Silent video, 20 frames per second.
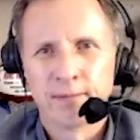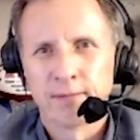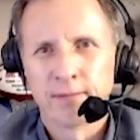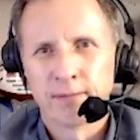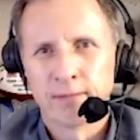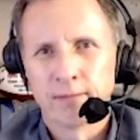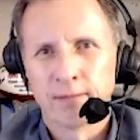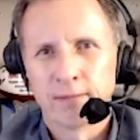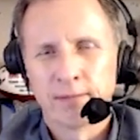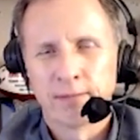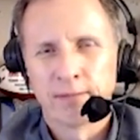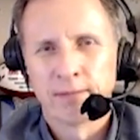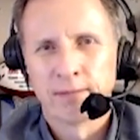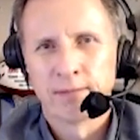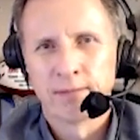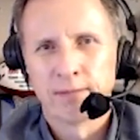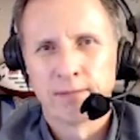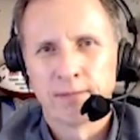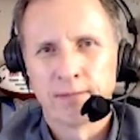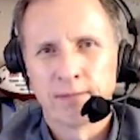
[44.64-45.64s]

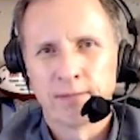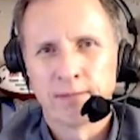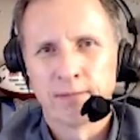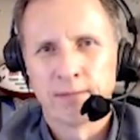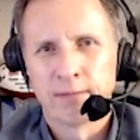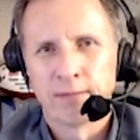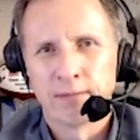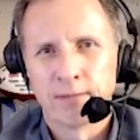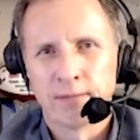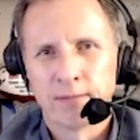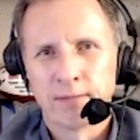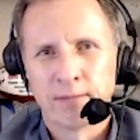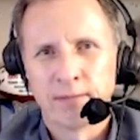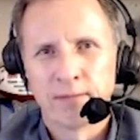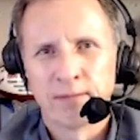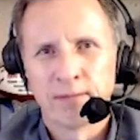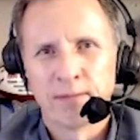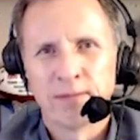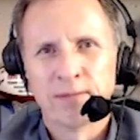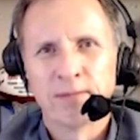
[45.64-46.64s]

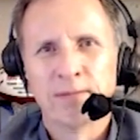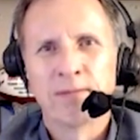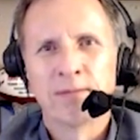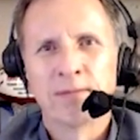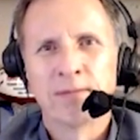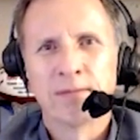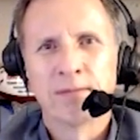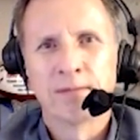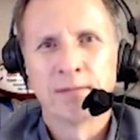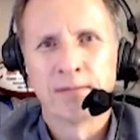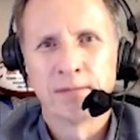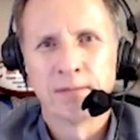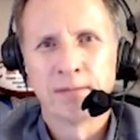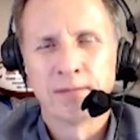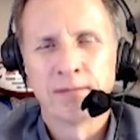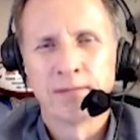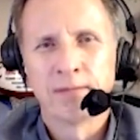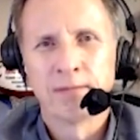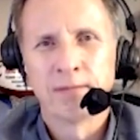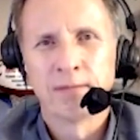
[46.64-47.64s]

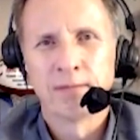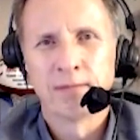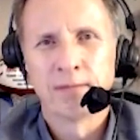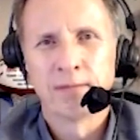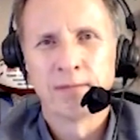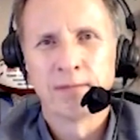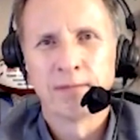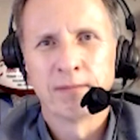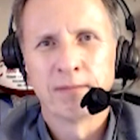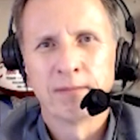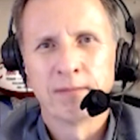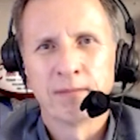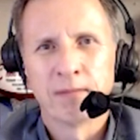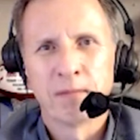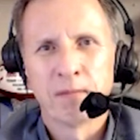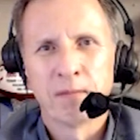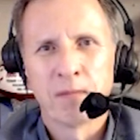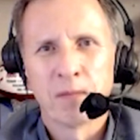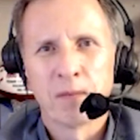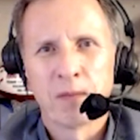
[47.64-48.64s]

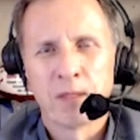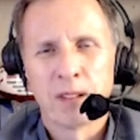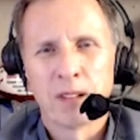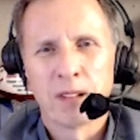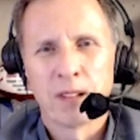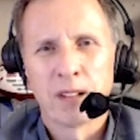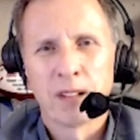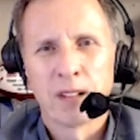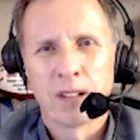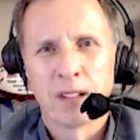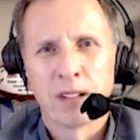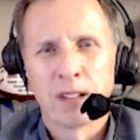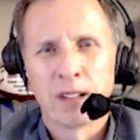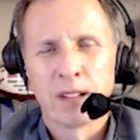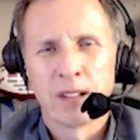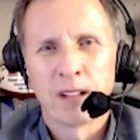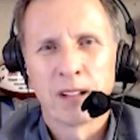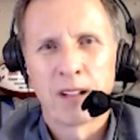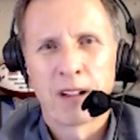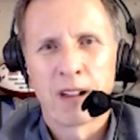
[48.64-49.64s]

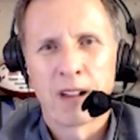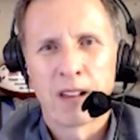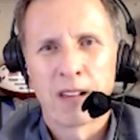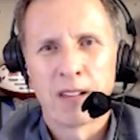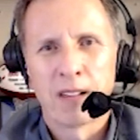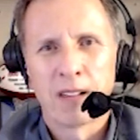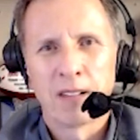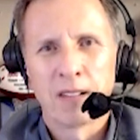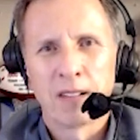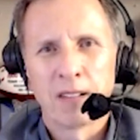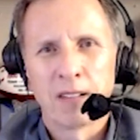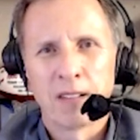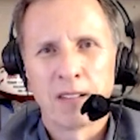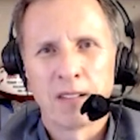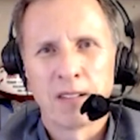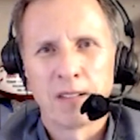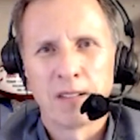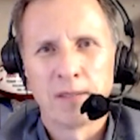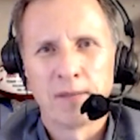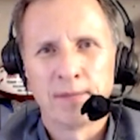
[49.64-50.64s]

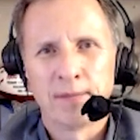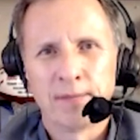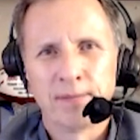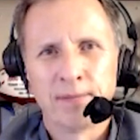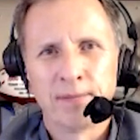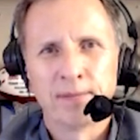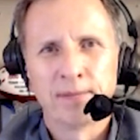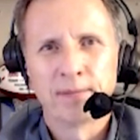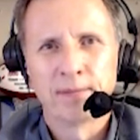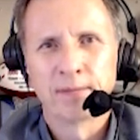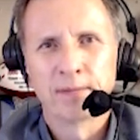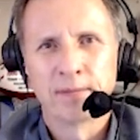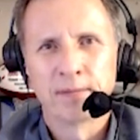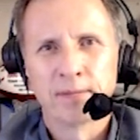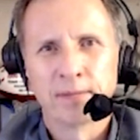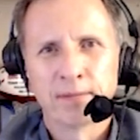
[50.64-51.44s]
No words are spoken by the person on screen.